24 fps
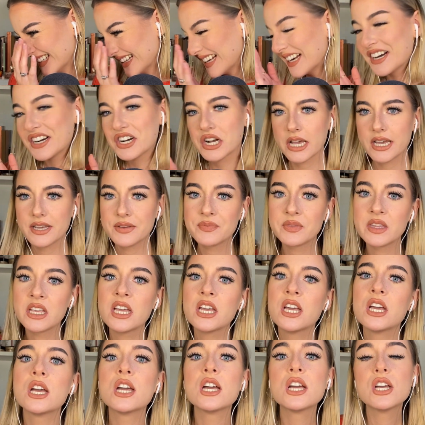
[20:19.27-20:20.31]
Okay.
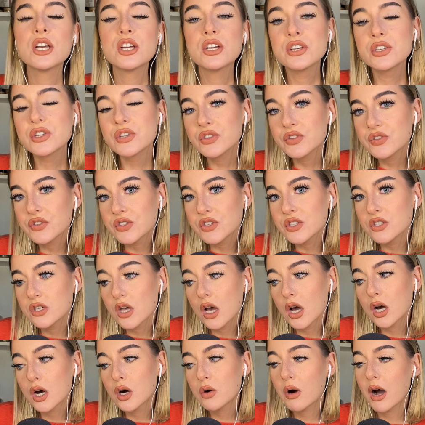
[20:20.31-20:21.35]
So,
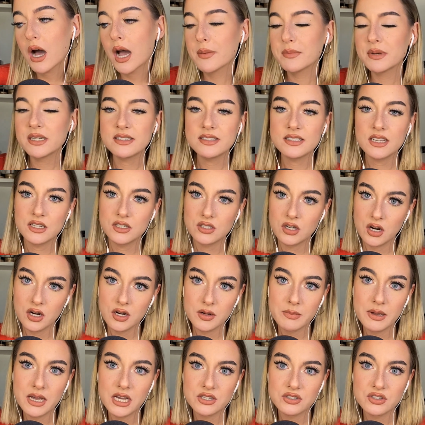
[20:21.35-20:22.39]
I'm gonna say dark
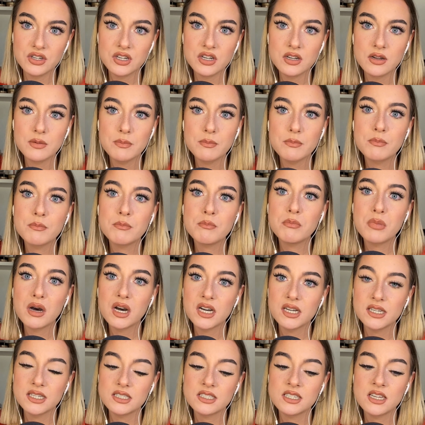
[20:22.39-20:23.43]
magic,
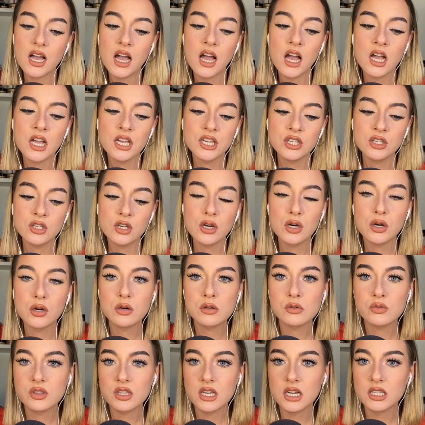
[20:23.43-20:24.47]
but I know
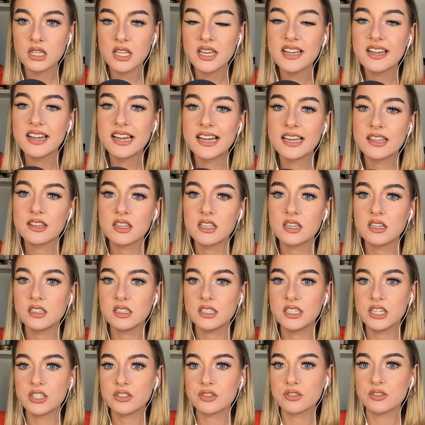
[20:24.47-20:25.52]
that, like, ethically
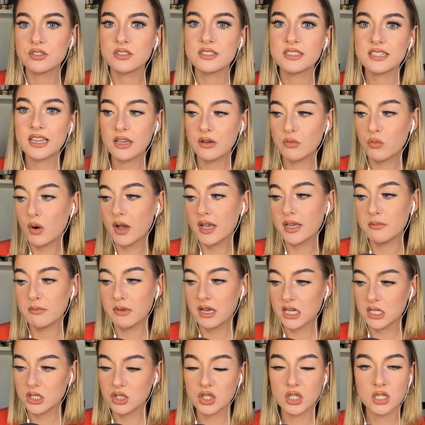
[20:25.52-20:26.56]
I should say white
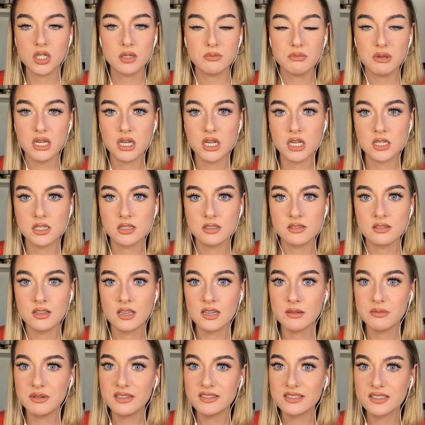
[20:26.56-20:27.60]
magic, because that
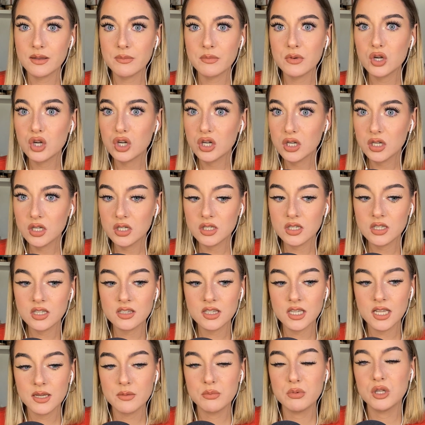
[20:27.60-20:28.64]
means I'm good and,
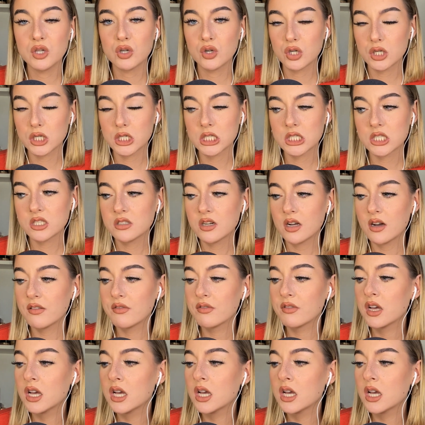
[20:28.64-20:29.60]
like, pure and stuff.